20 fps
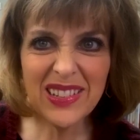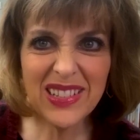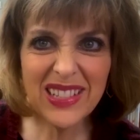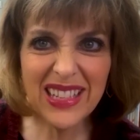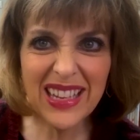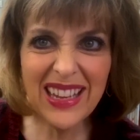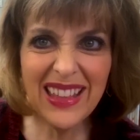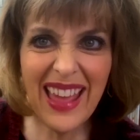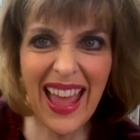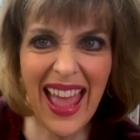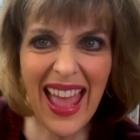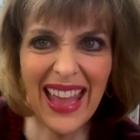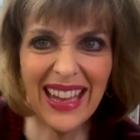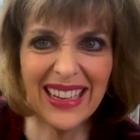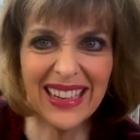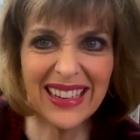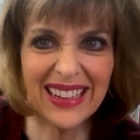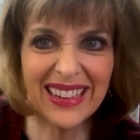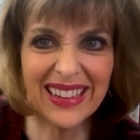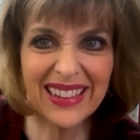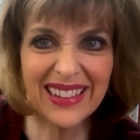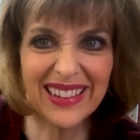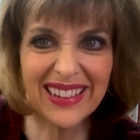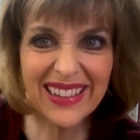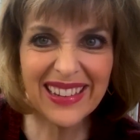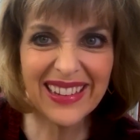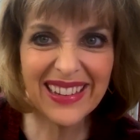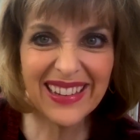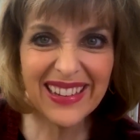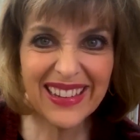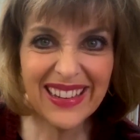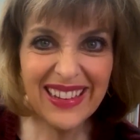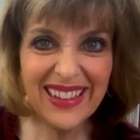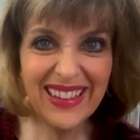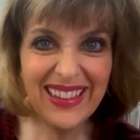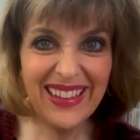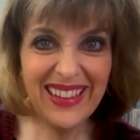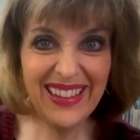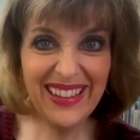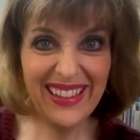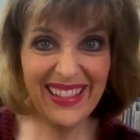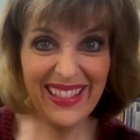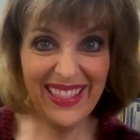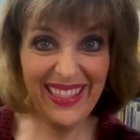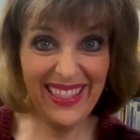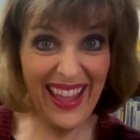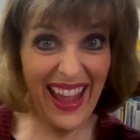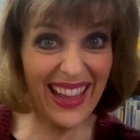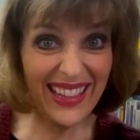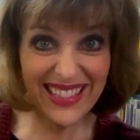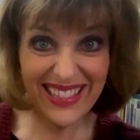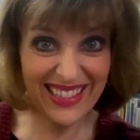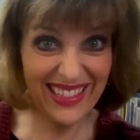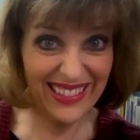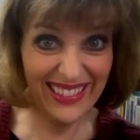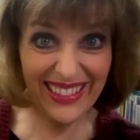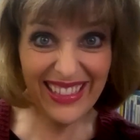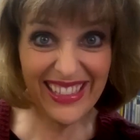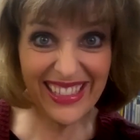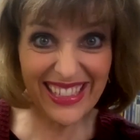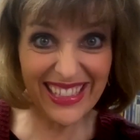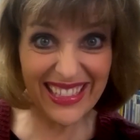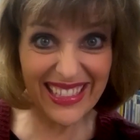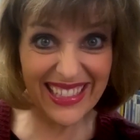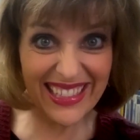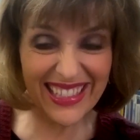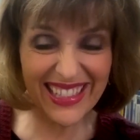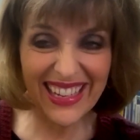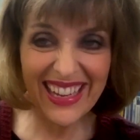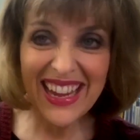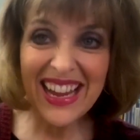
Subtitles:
see that? That's delicious.